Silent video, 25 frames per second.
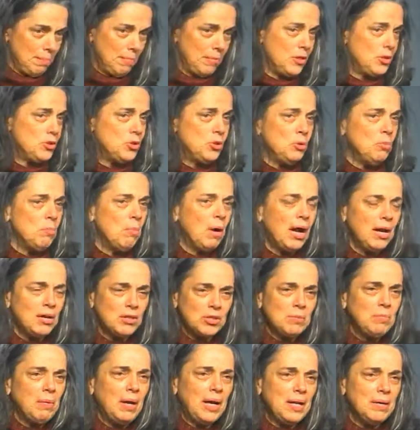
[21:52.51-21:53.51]
the two
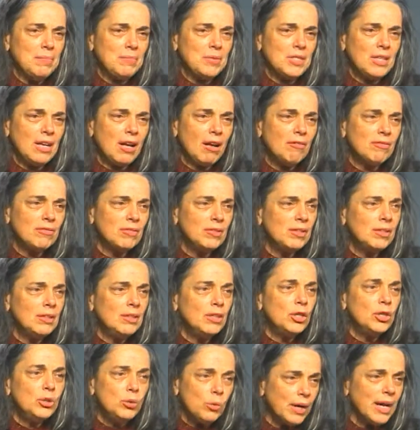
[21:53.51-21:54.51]
miles by himself,
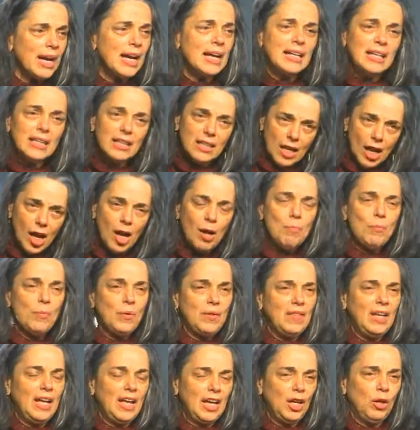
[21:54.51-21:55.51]
nor had he come
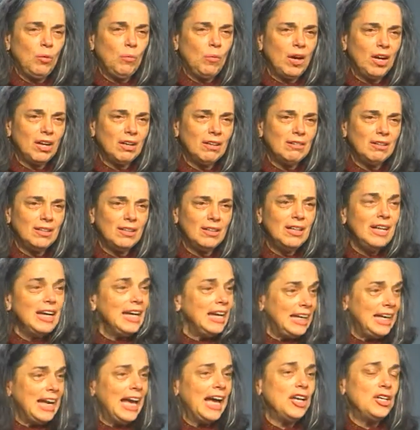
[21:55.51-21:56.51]
with anyone.
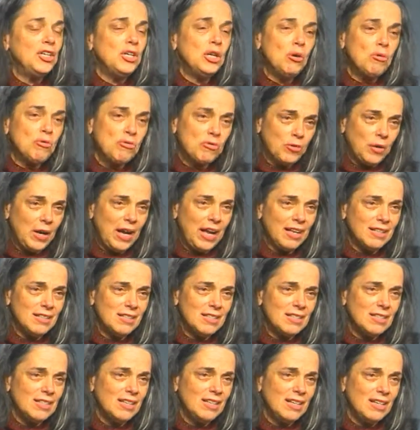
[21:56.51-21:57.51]
He had no
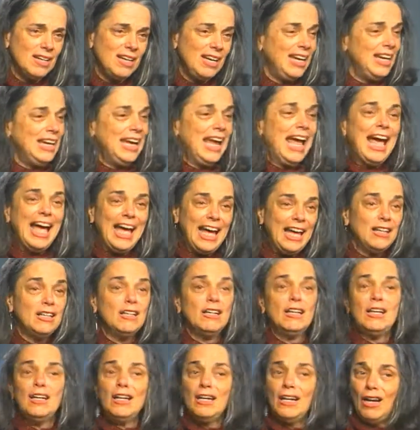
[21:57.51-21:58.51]
friends, he
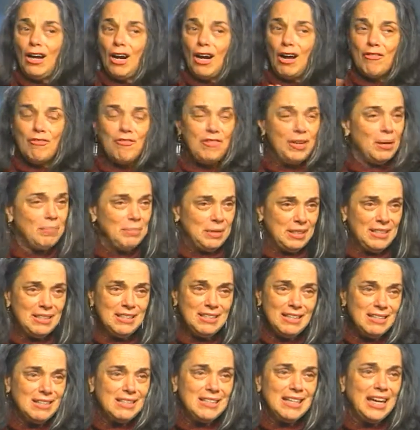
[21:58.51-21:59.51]
had a family that
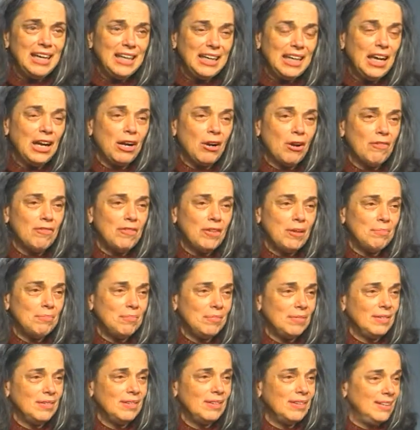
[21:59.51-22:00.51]
didn't take care of
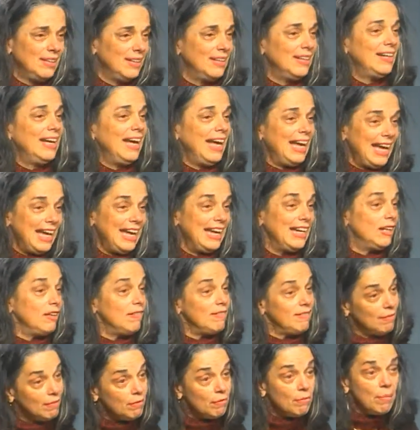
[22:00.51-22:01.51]
him,
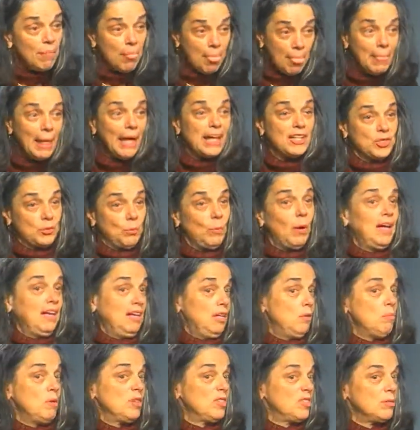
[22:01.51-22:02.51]
and that's why
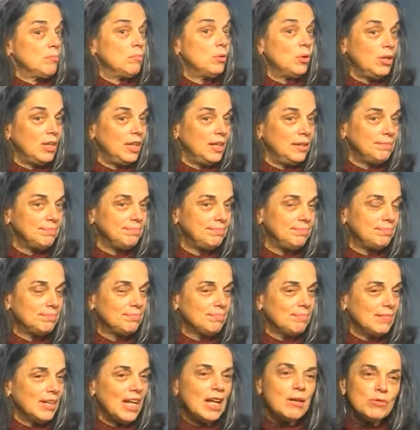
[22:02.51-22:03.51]
he was a bully.
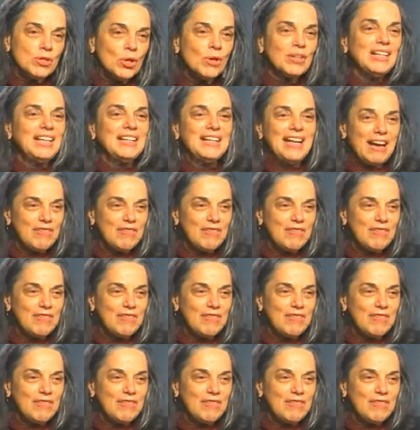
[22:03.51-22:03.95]
And it was only